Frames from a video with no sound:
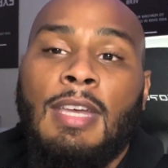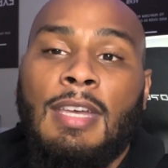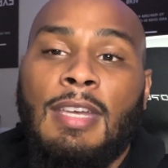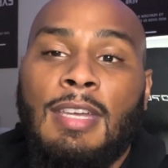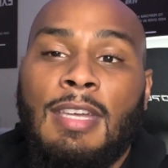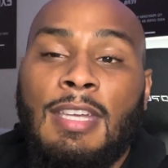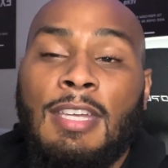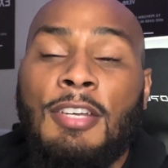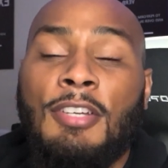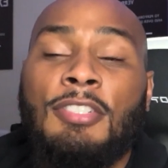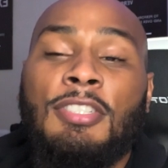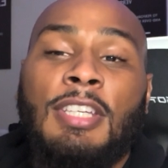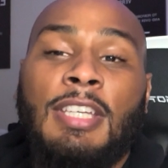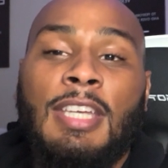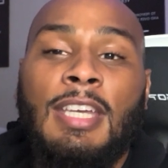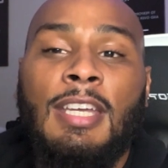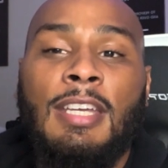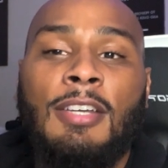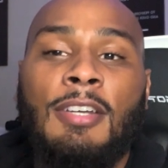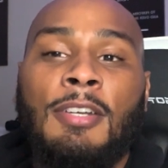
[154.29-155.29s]
Here's the
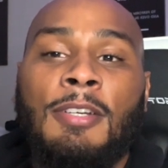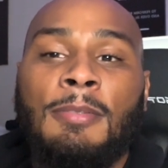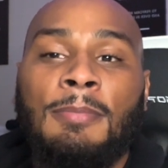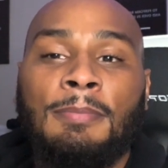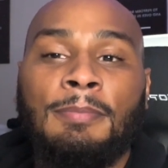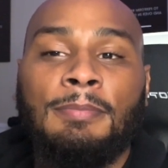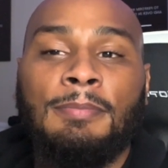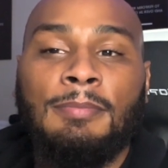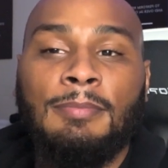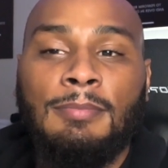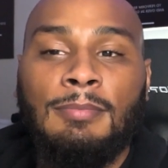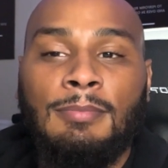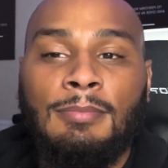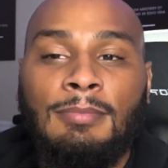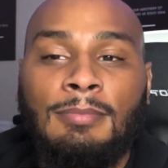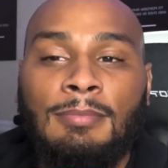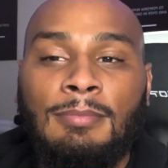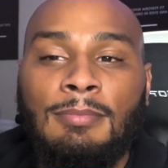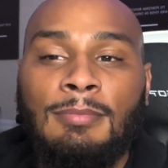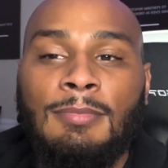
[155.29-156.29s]
kicker.
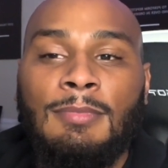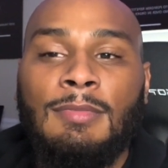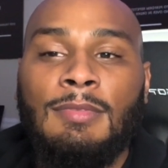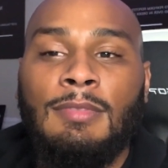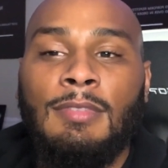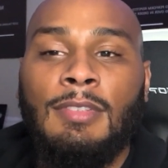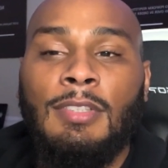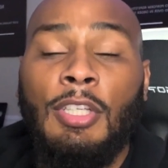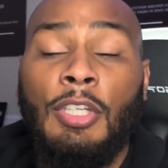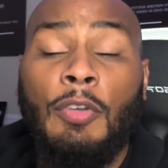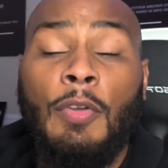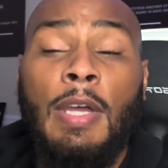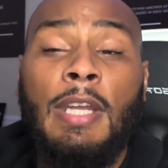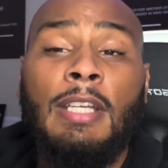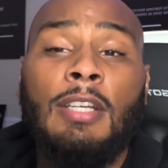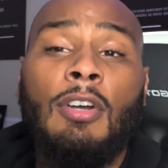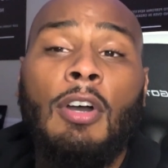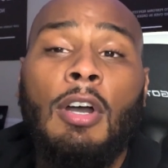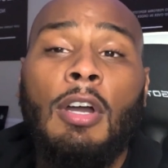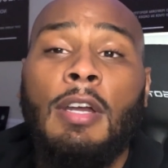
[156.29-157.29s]
The credit
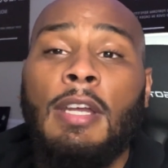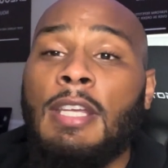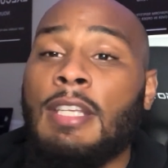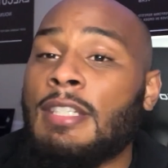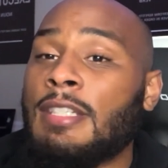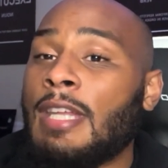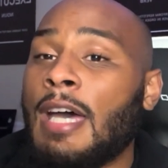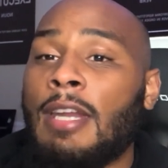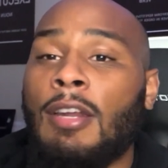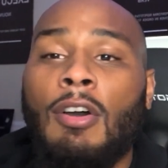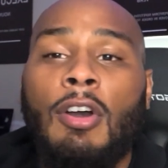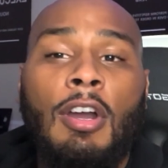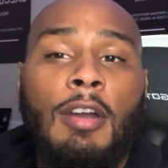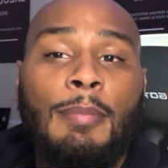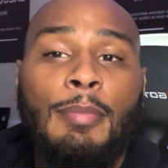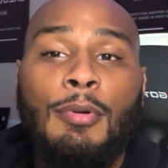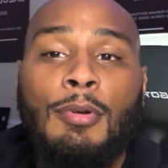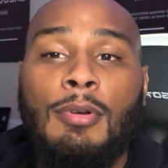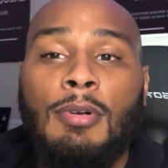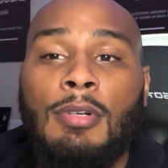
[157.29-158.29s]
card is not a hard
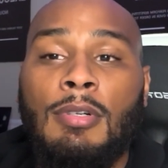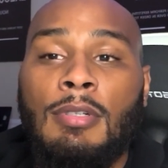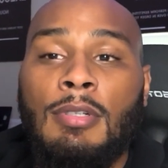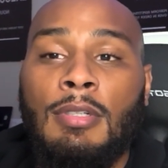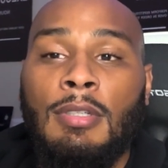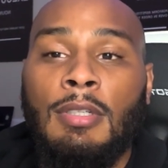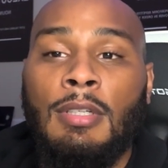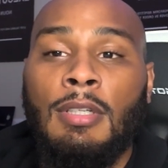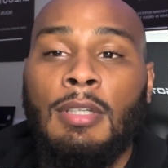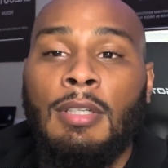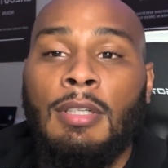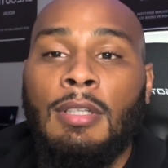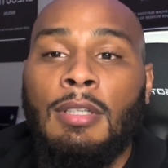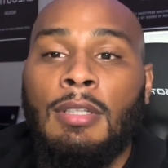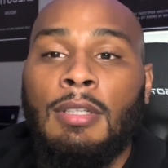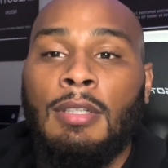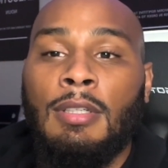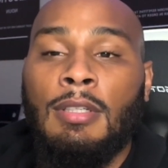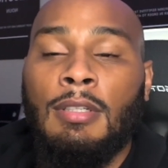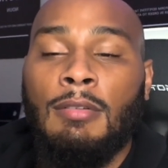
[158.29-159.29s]
pull,
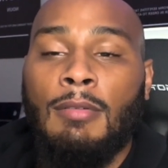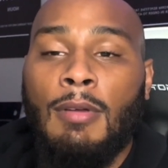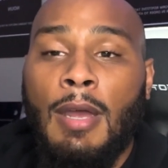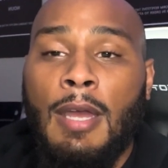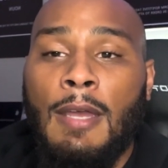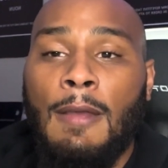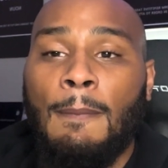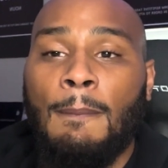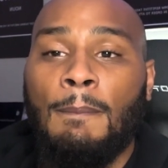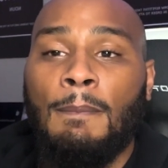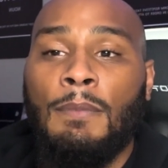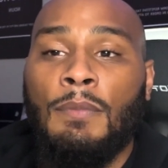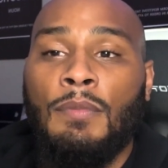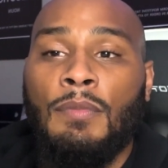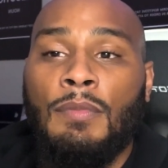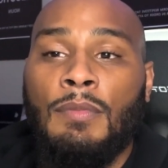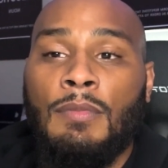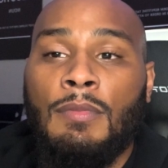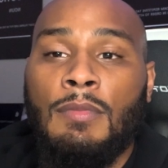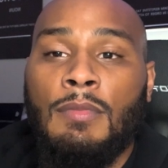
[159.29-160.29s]
right?
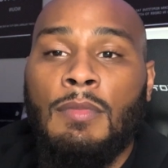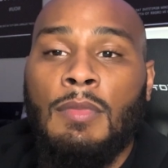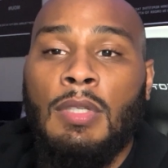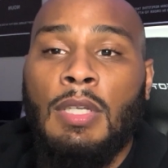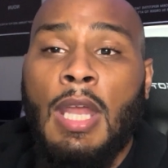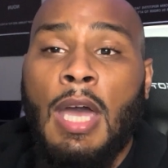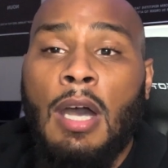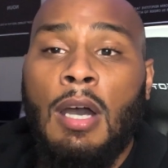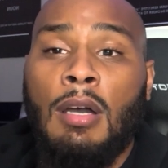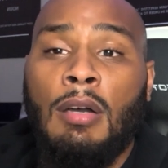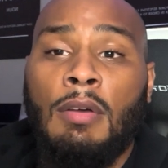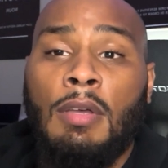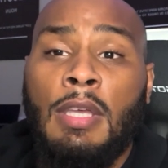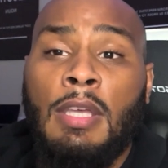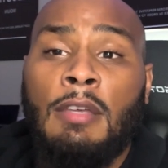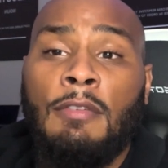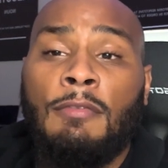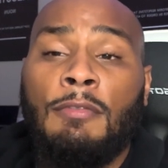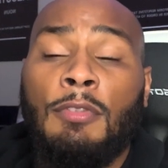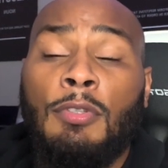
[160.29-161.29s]
Now,
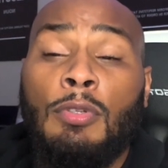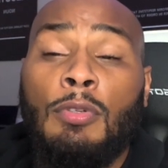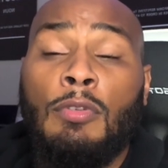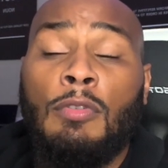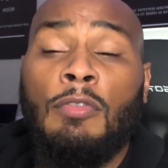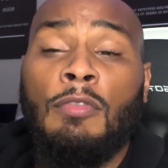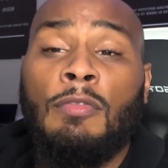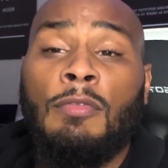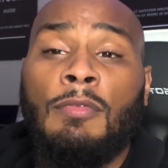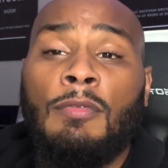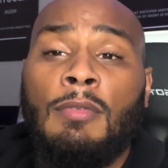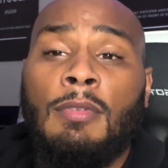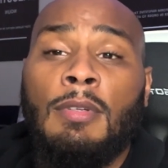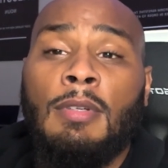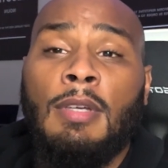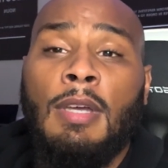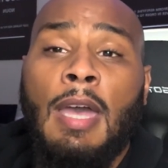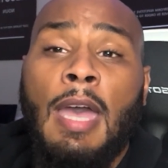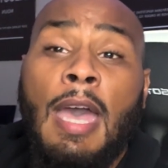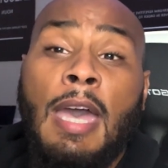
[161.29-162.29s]
if you've
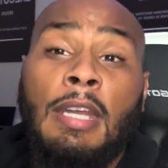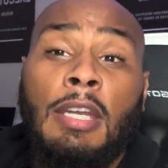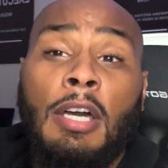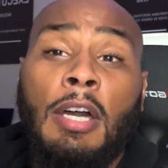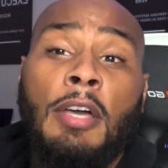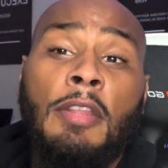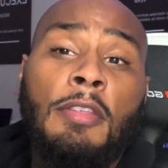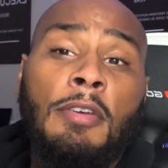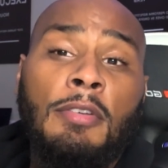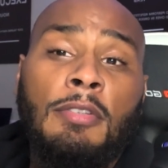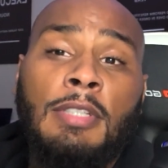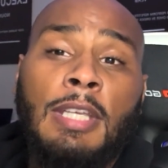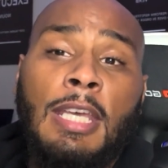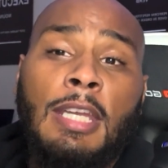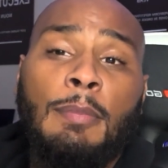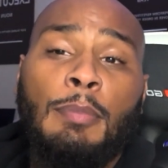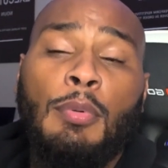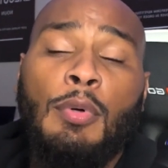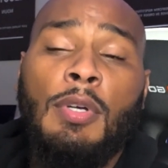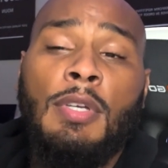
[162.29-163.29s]
had other data
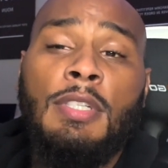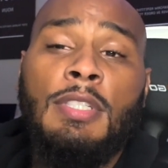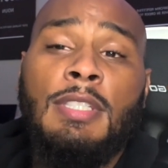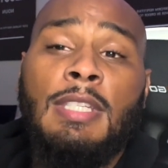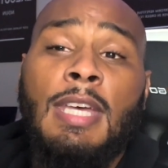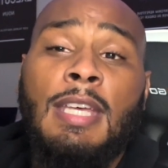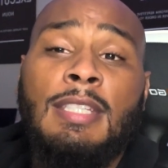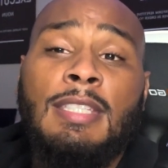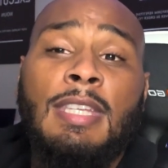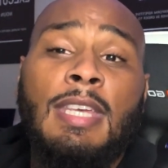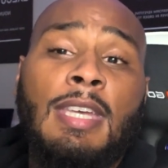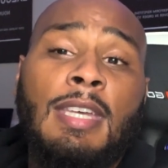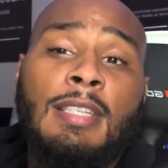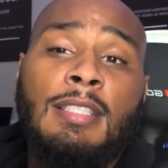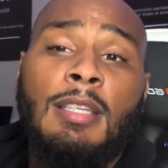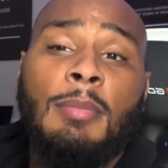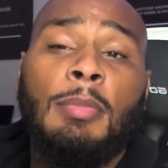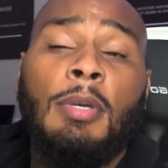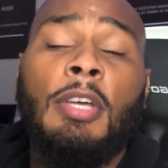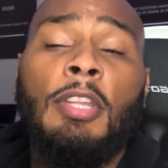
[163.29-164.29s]
points that's saying
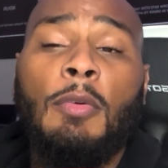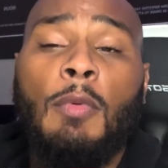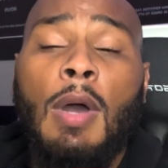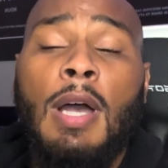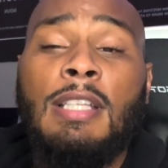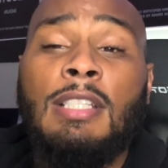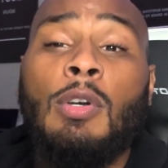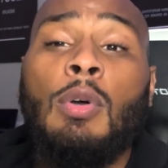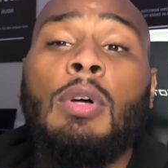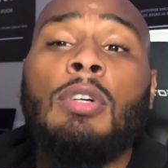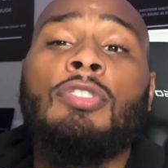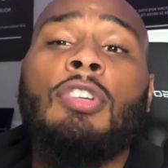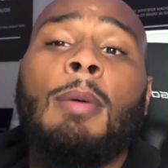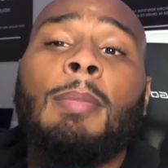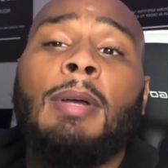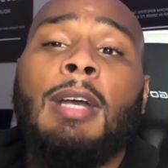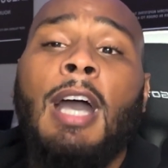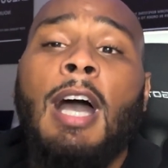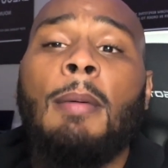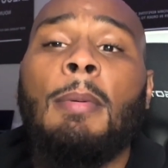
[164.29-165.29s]
something otherwise, go ahead and drop a
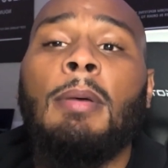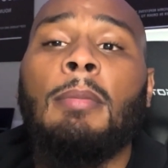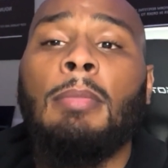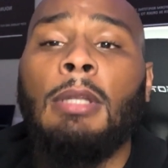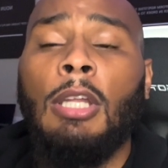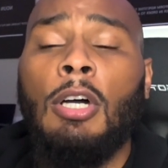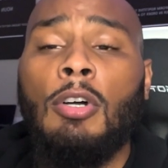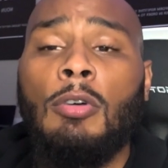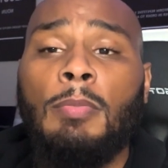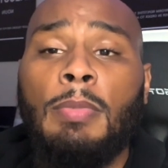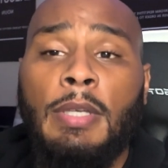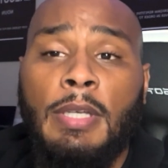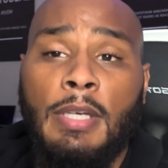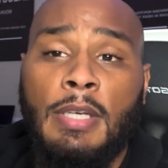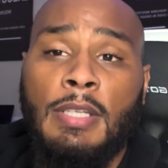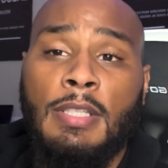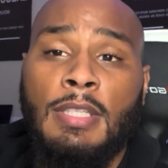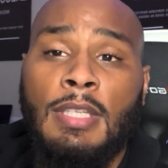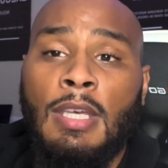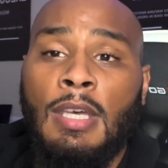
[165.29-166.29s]
comment below,
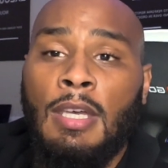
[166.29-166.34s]
because